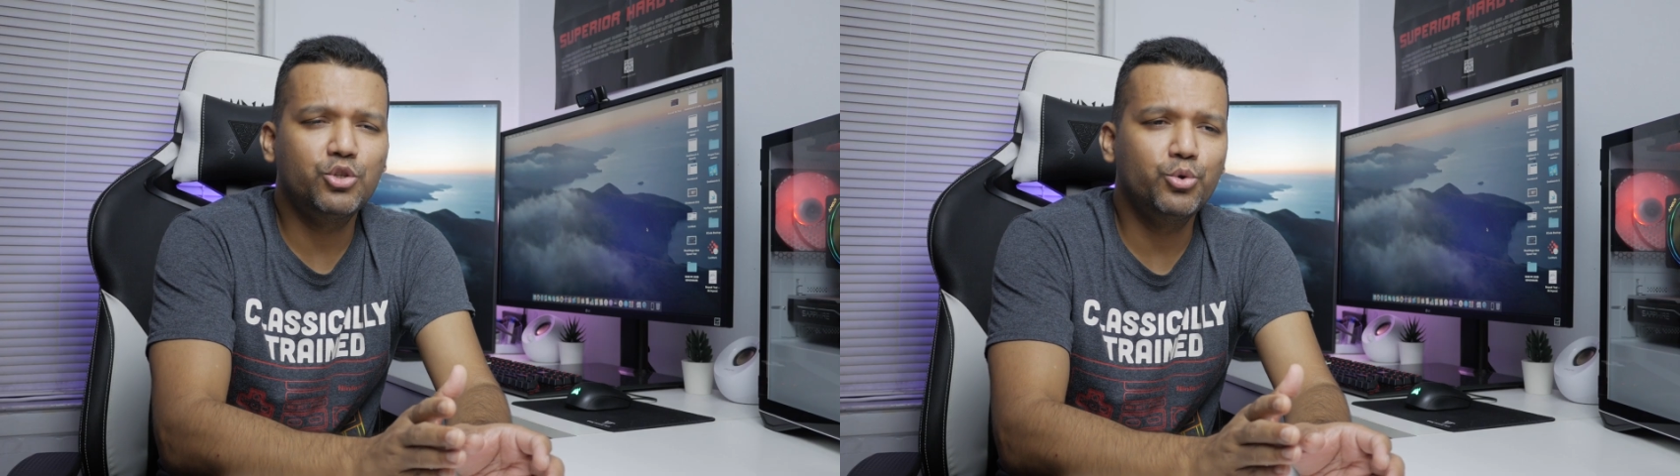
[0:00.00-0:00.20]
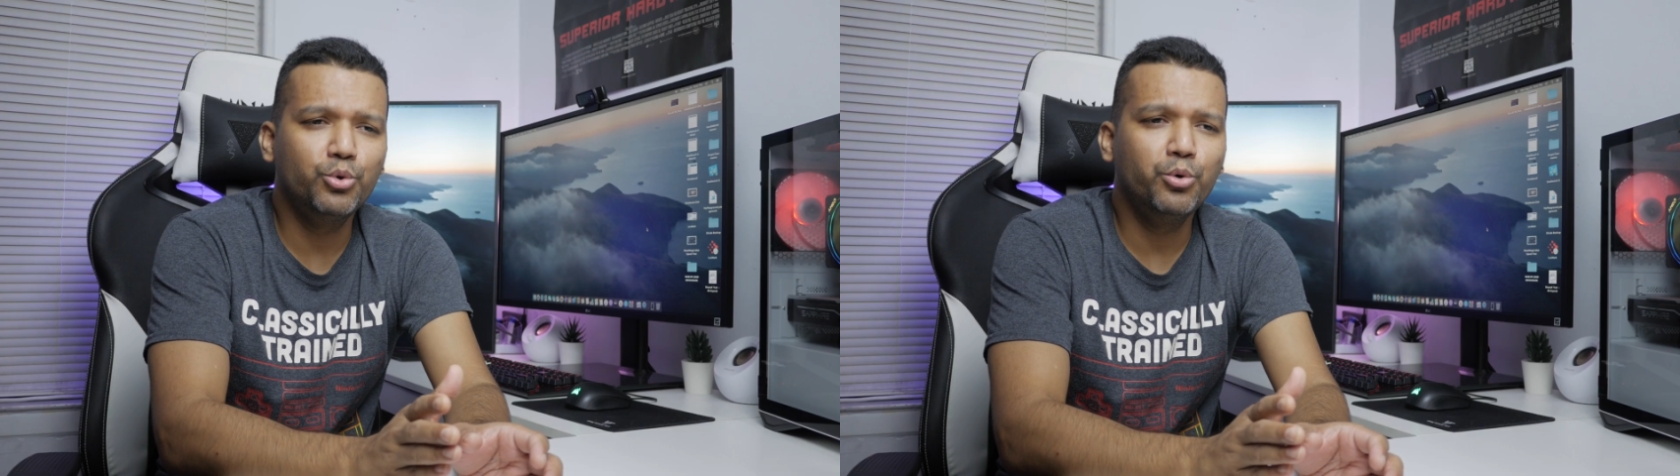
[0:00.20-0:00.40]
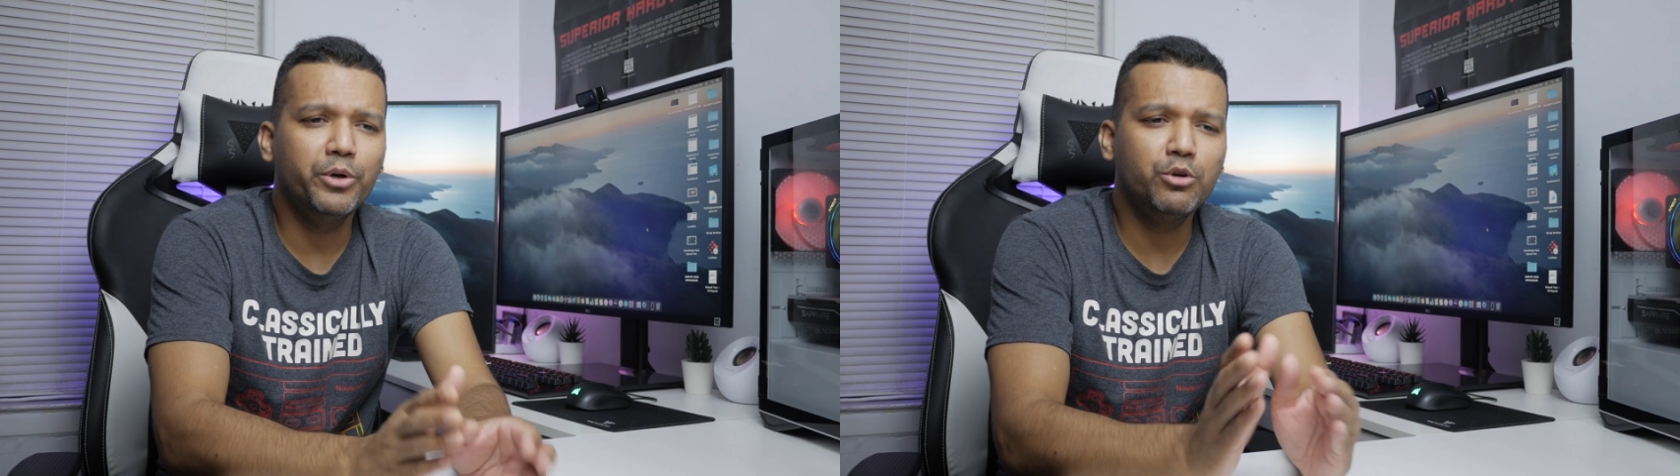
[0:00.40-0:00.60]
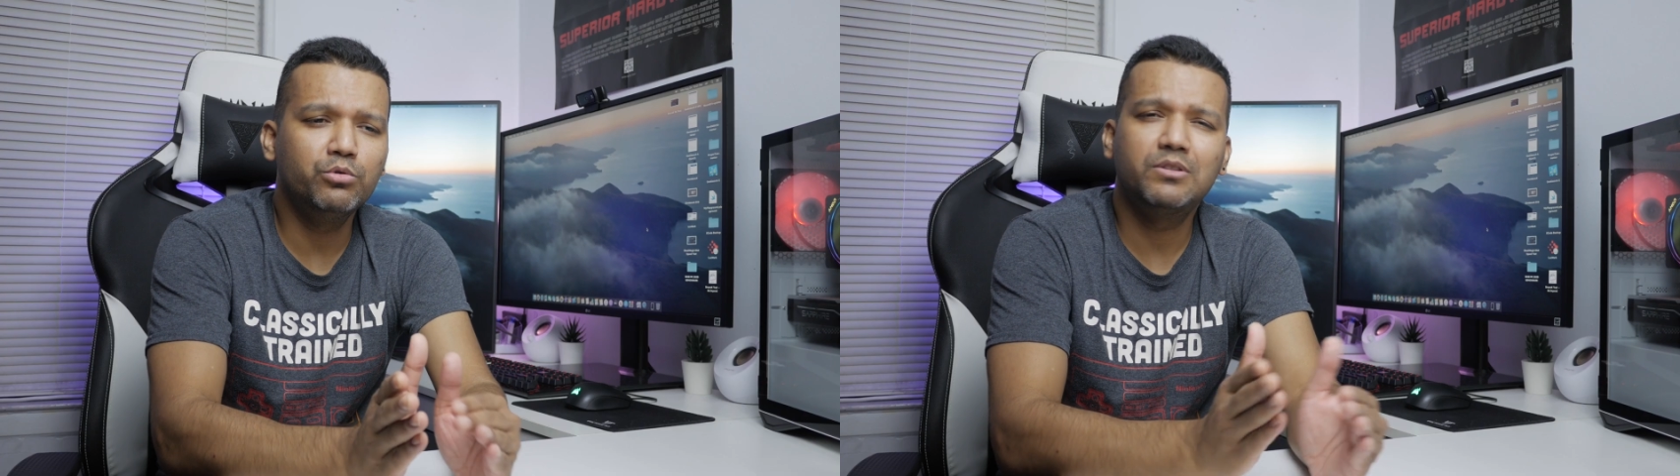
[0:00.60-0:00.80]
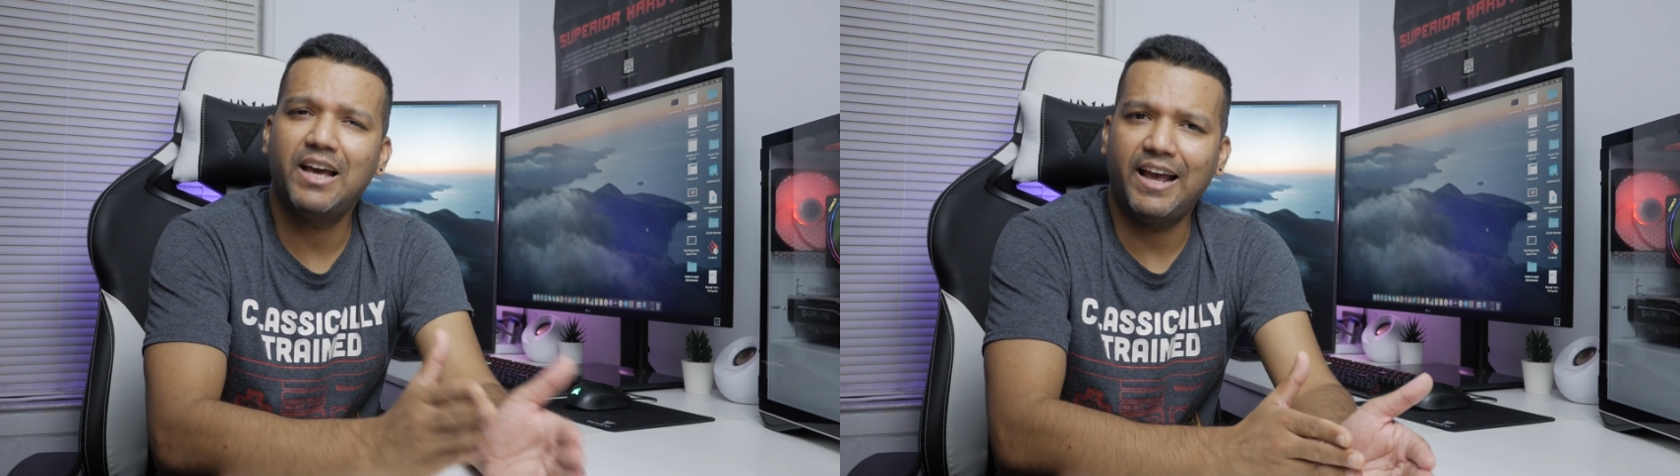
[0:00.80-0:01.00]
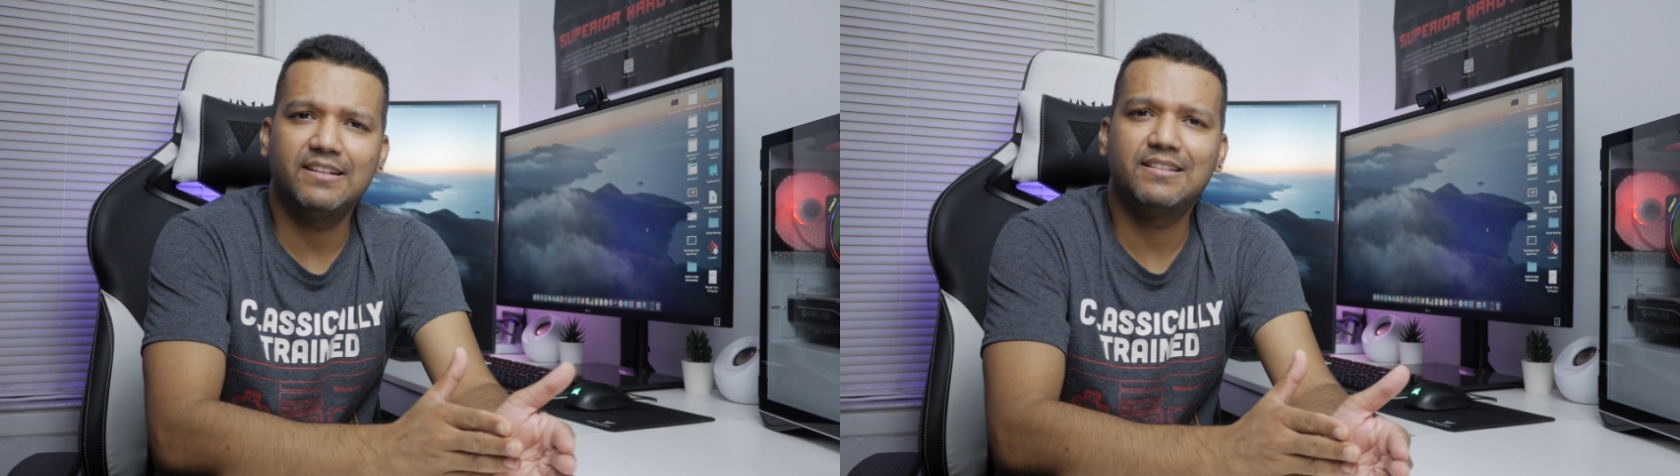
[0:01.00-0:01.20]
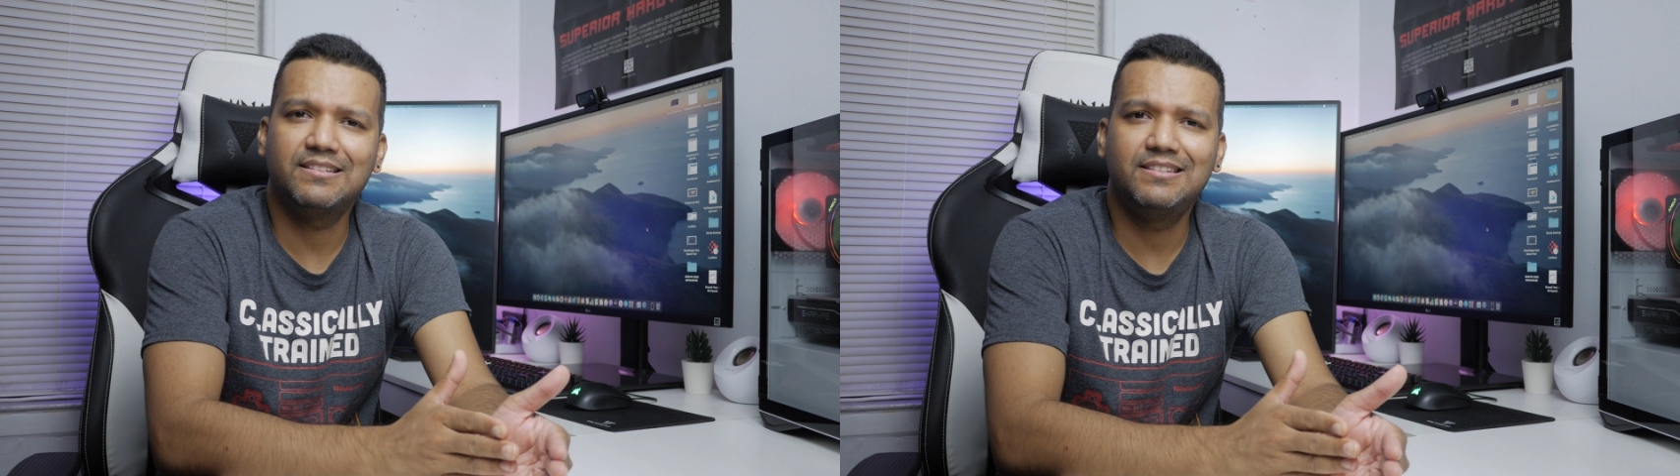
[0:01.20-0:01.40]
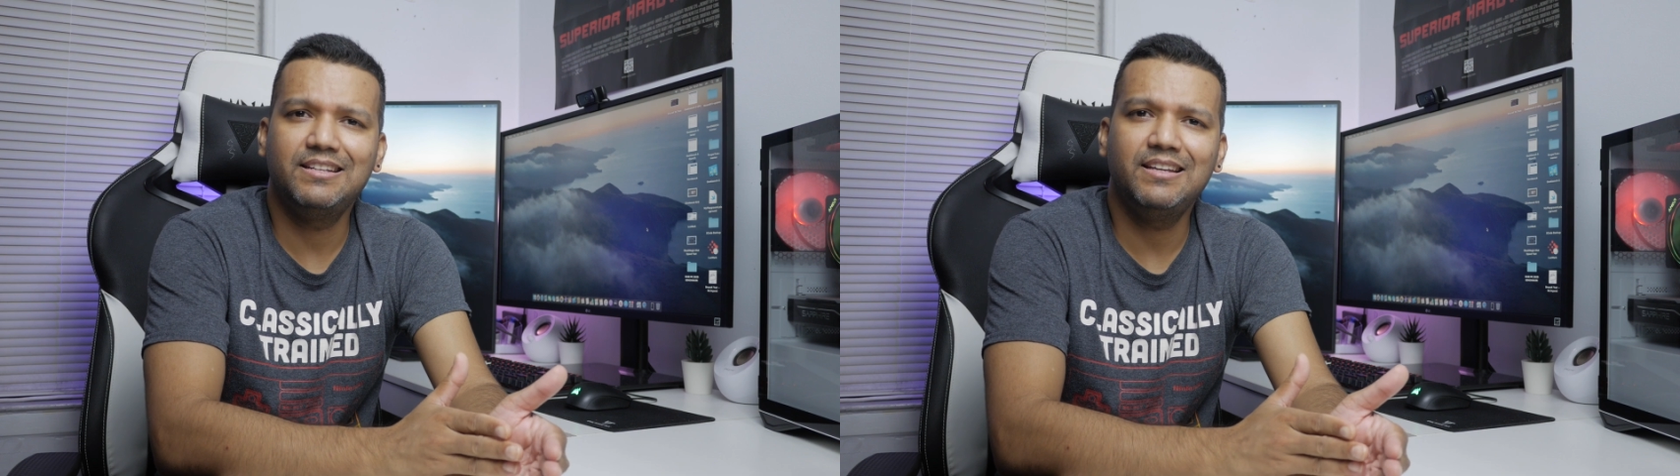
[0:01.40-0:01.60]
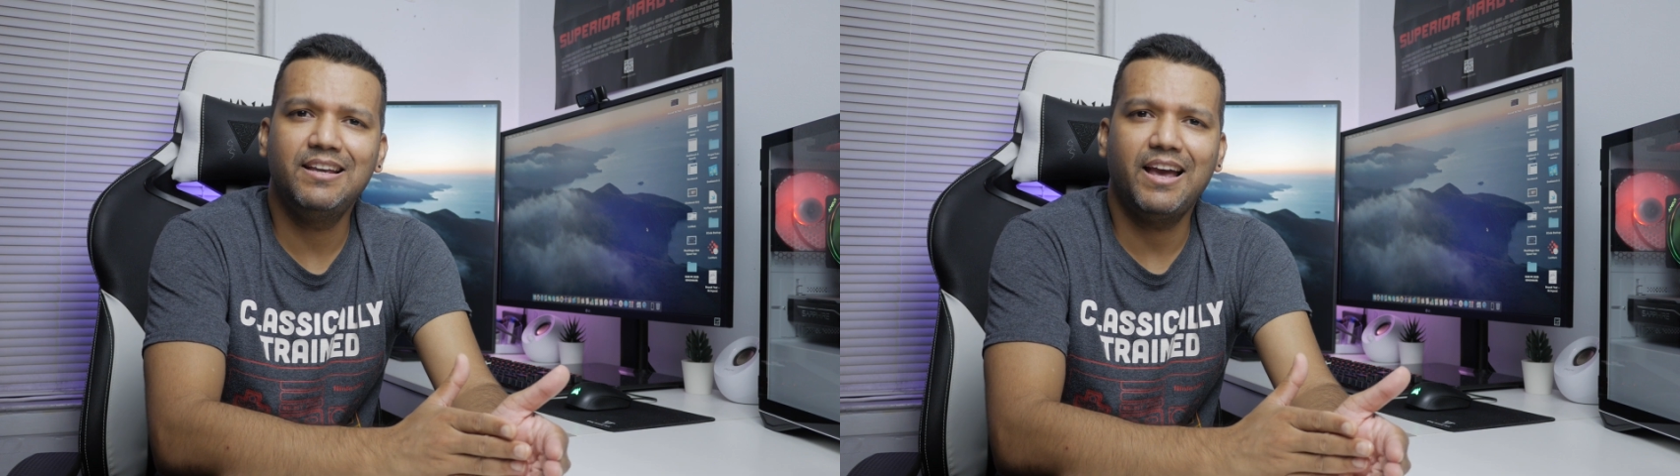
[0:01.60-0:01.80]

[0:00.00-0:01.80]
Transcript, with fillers: to use the SSD